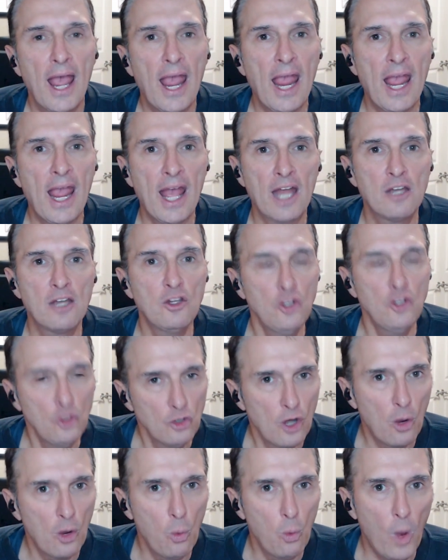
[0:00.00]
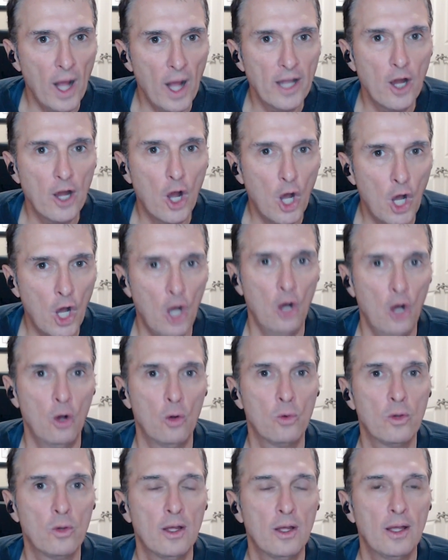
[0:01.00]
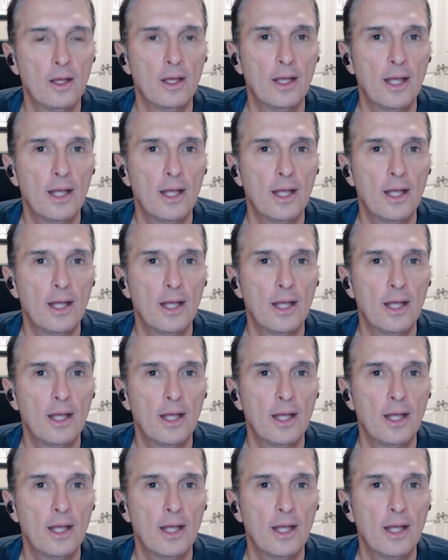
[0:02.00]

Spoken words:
and you don't want to own